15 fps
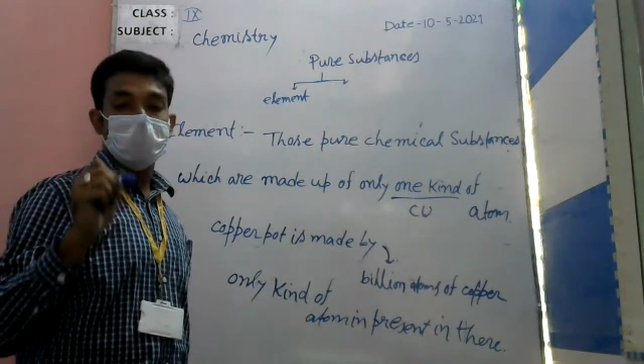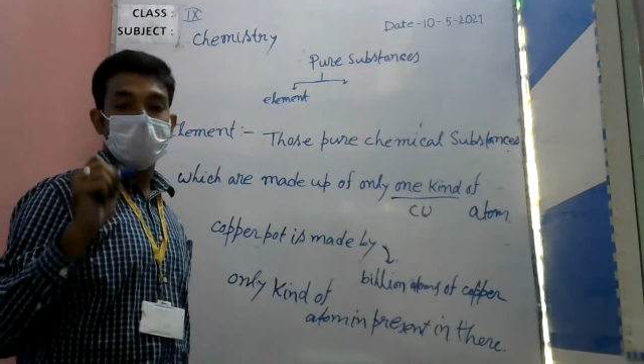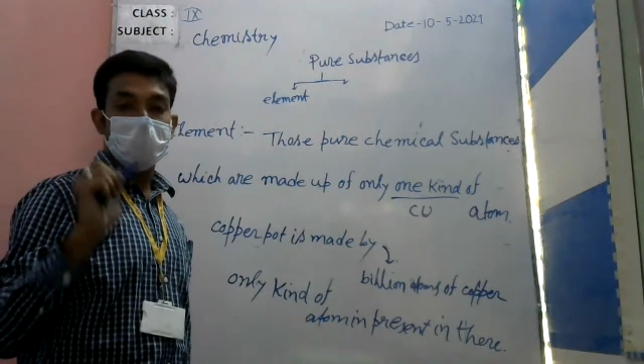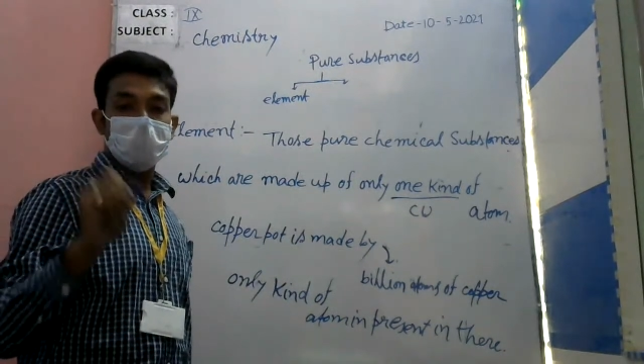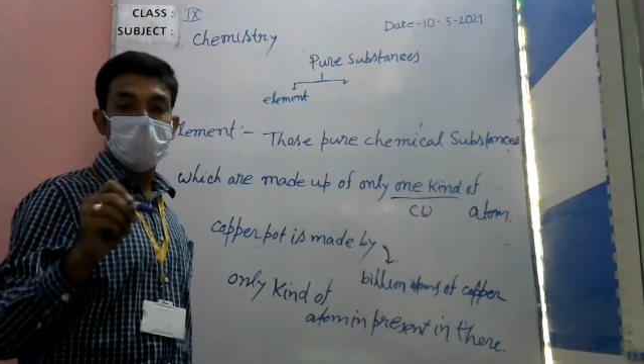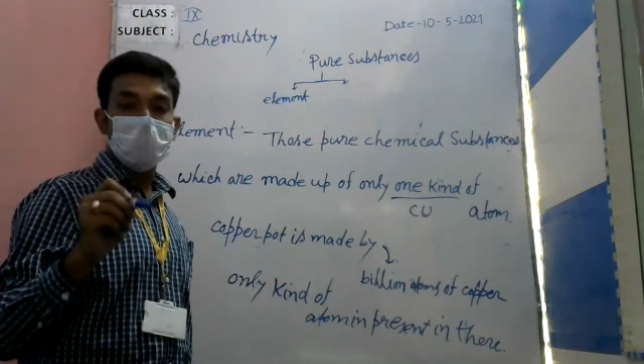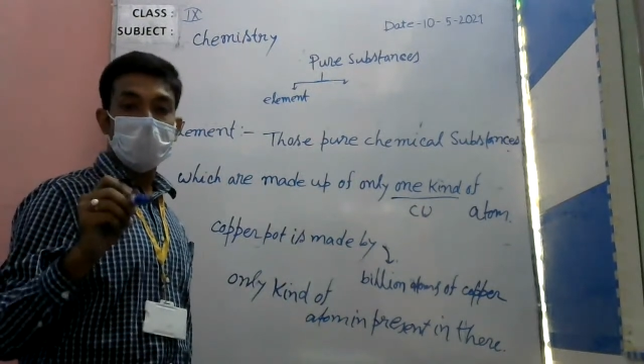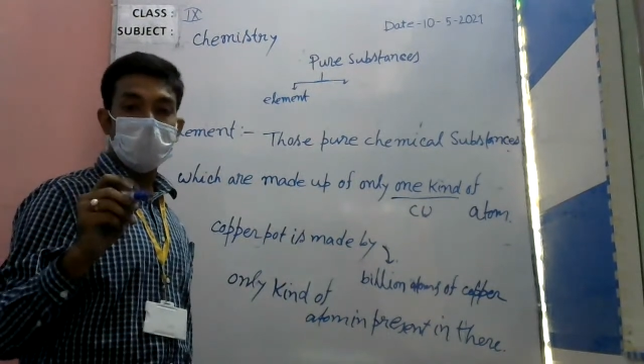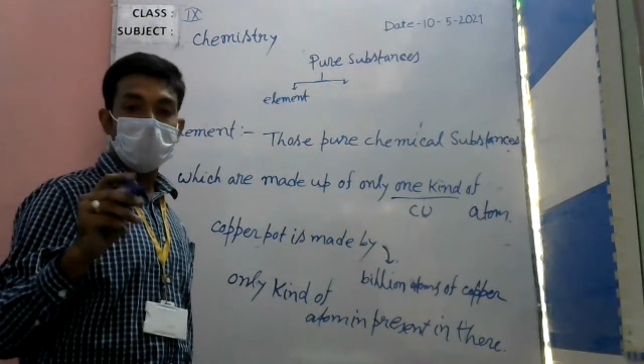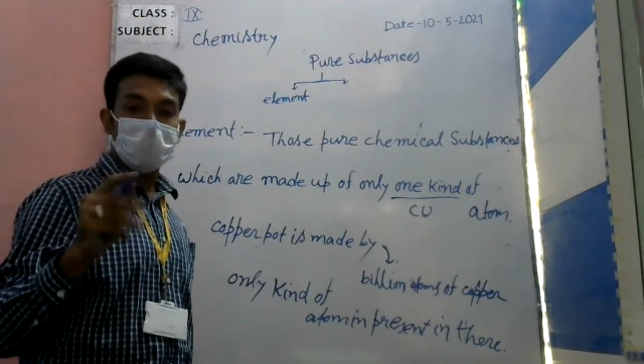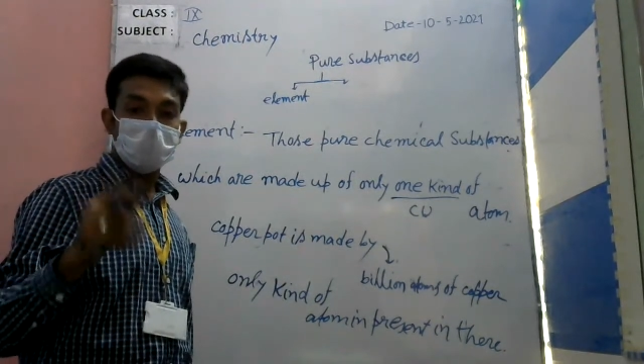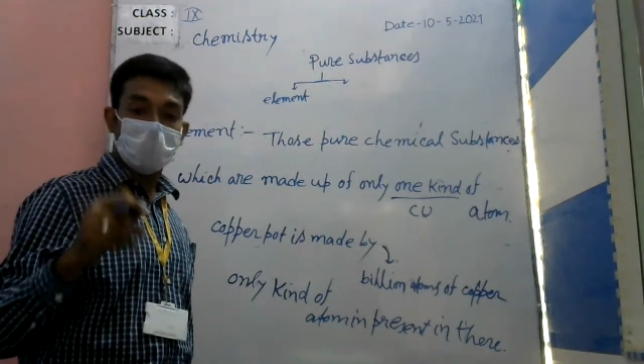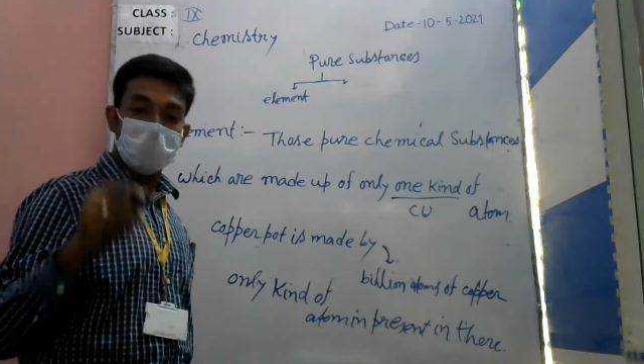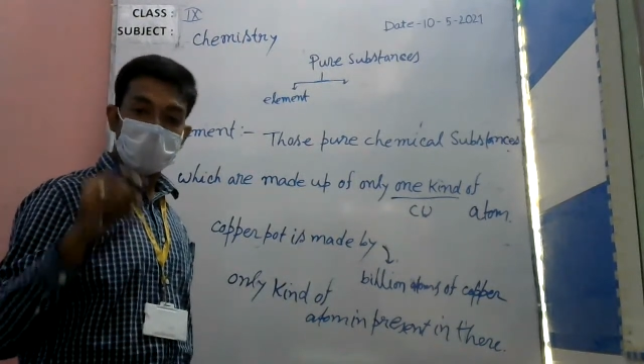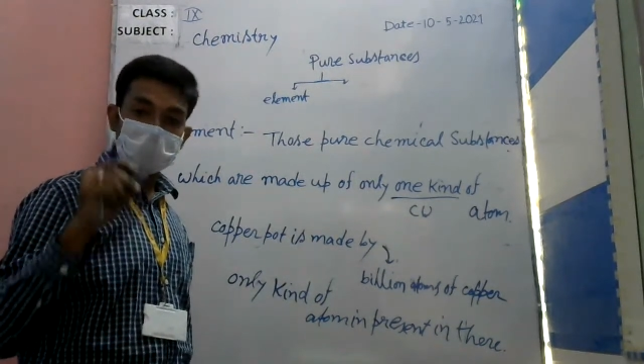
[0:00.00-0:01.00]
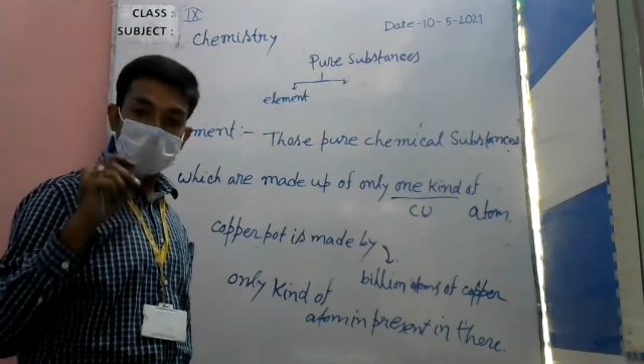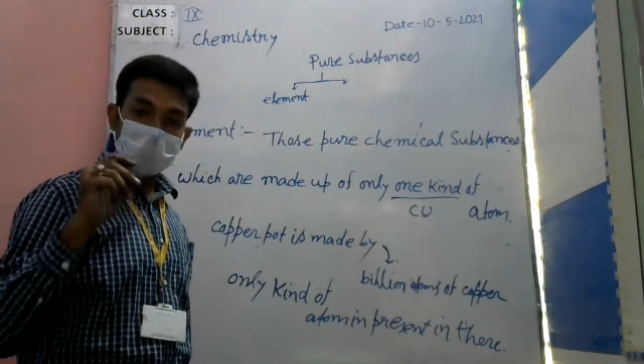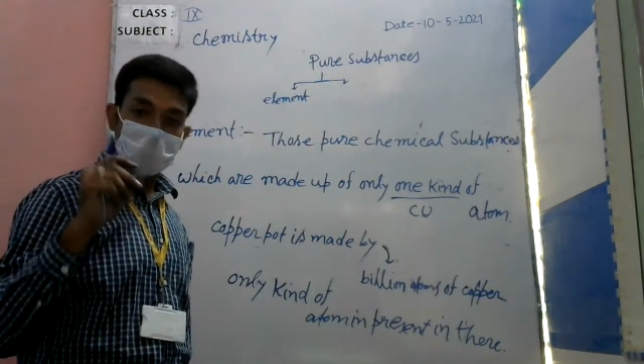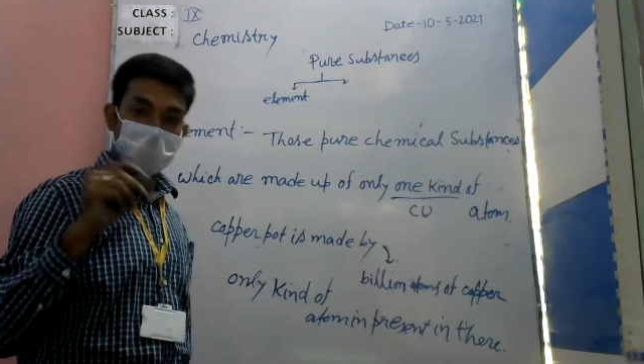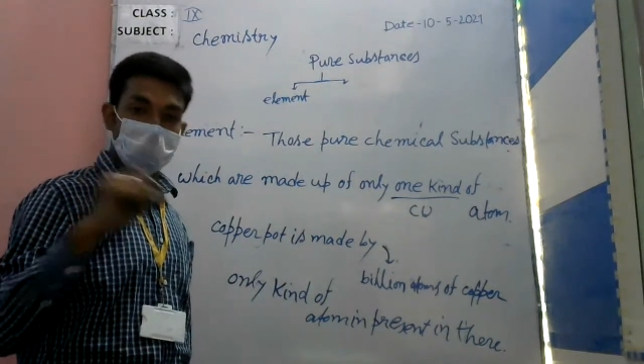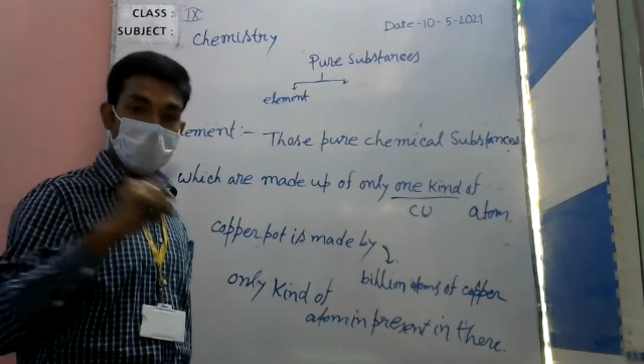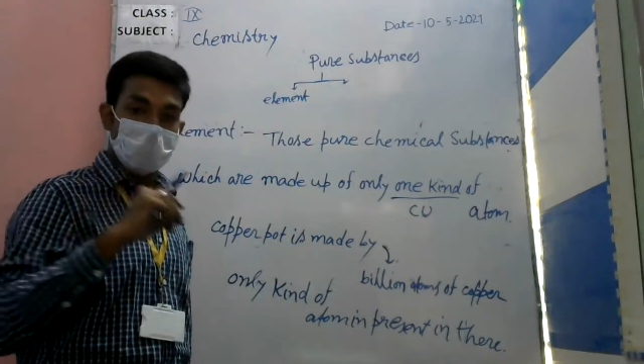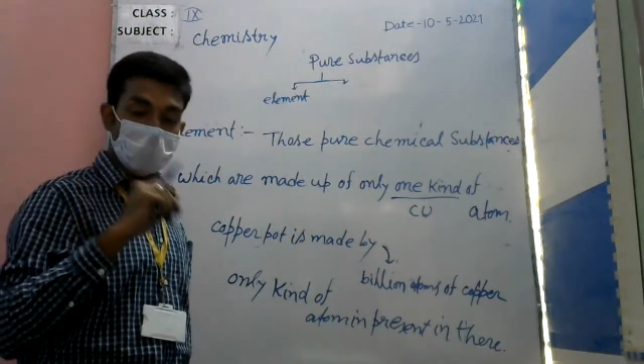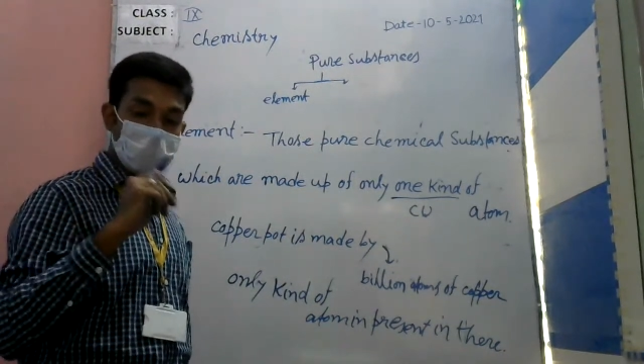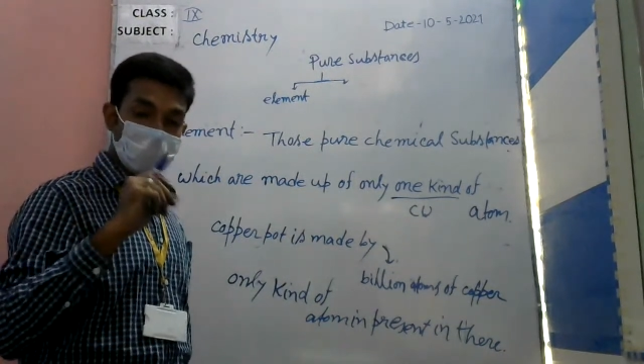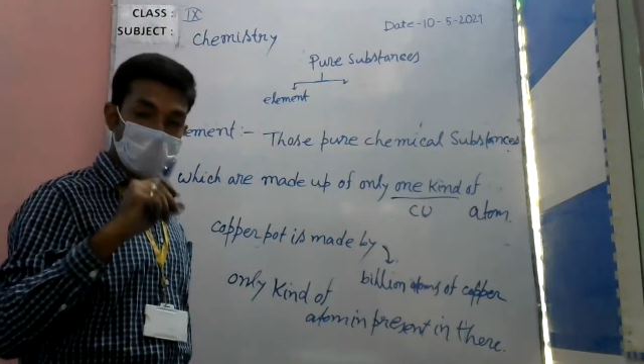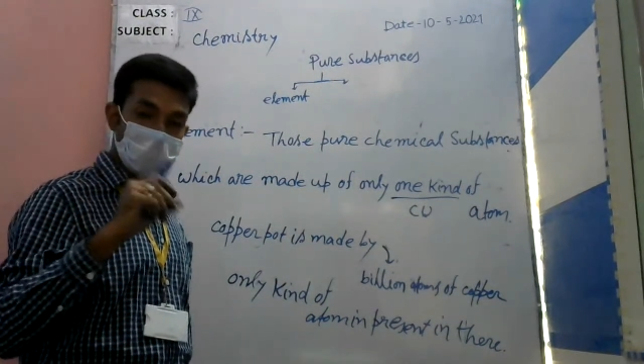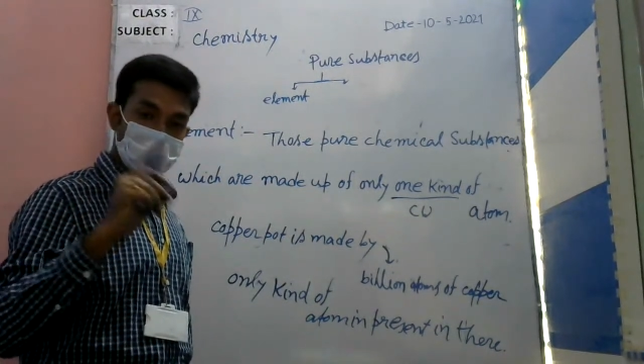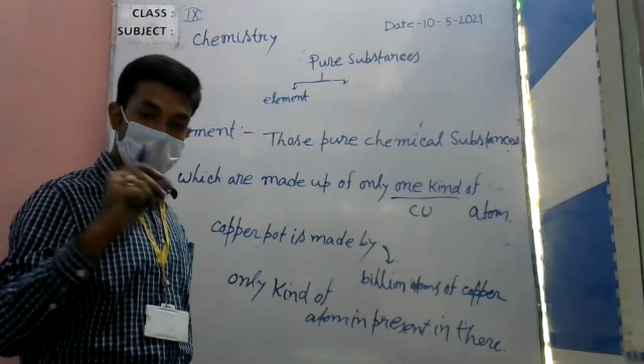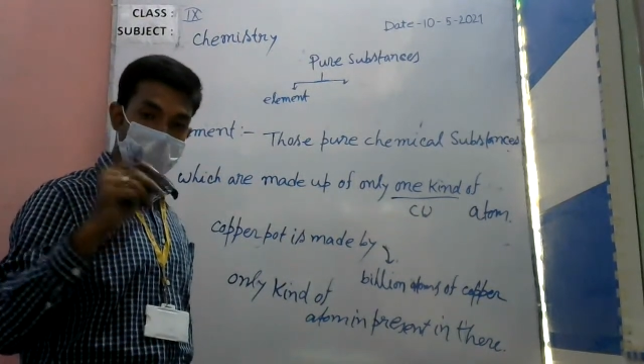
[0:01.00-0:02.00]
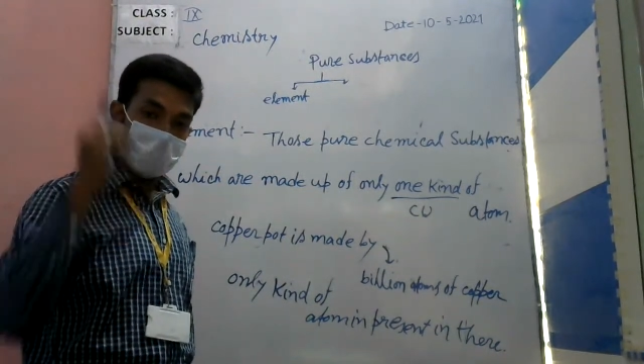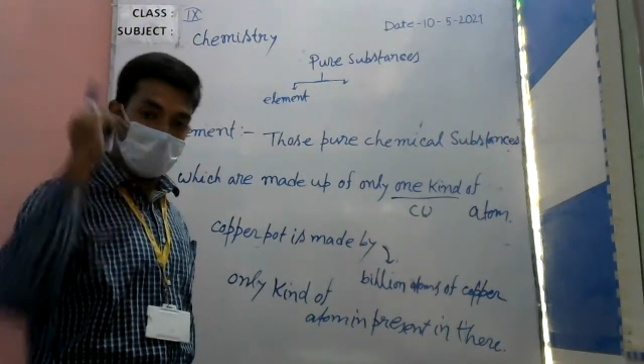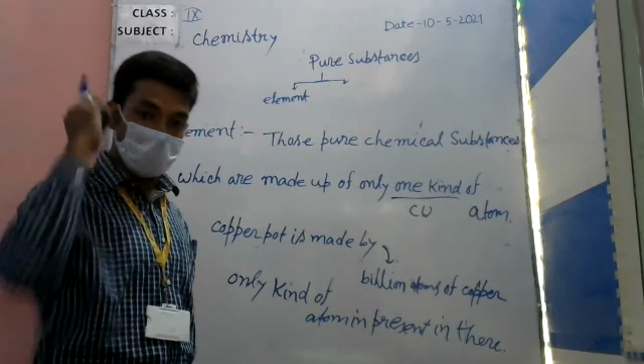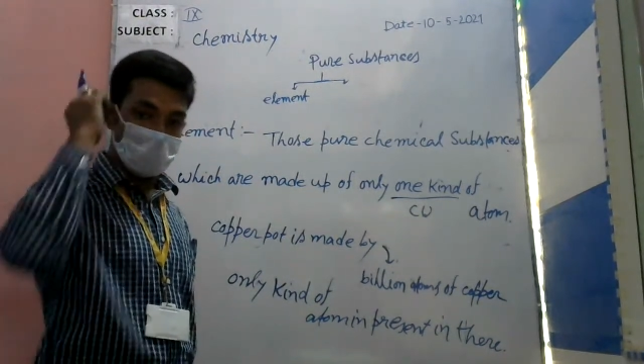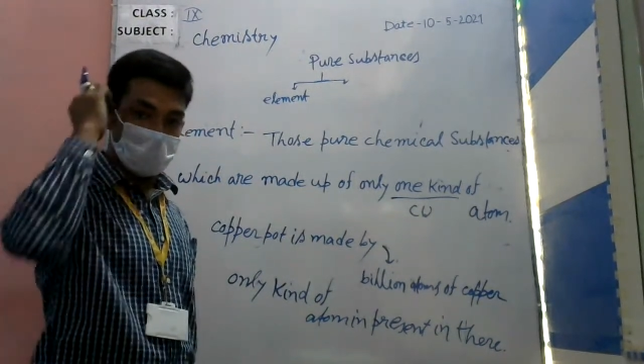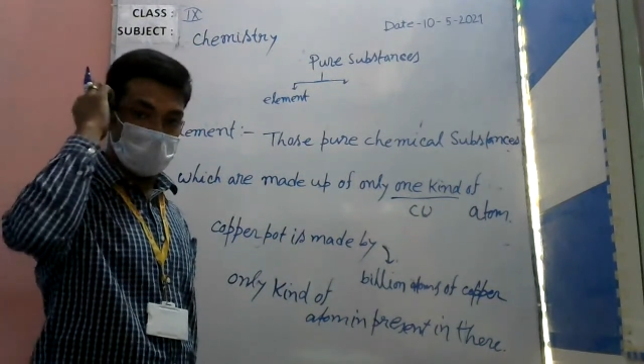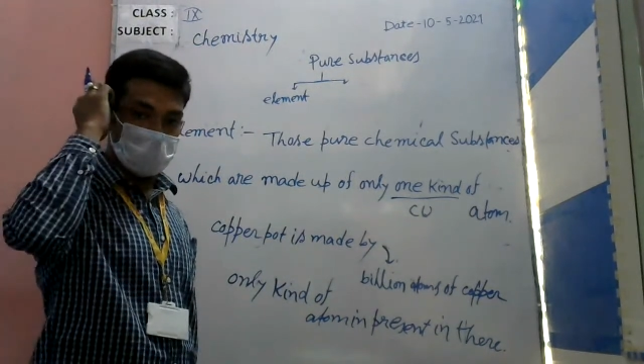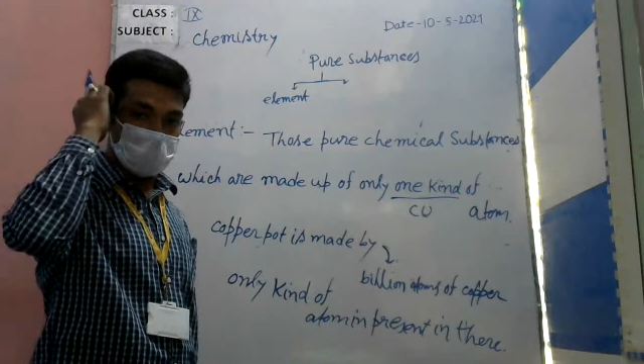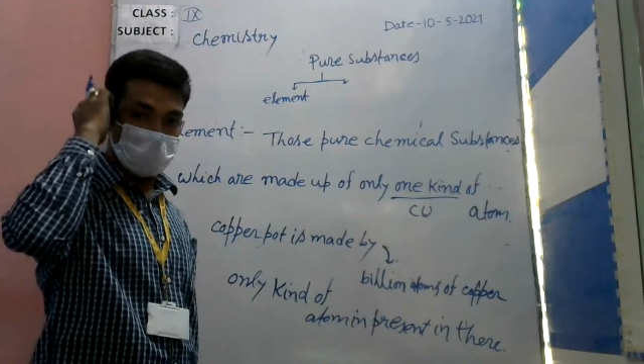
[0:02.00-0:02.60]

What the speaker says: element or also called also element.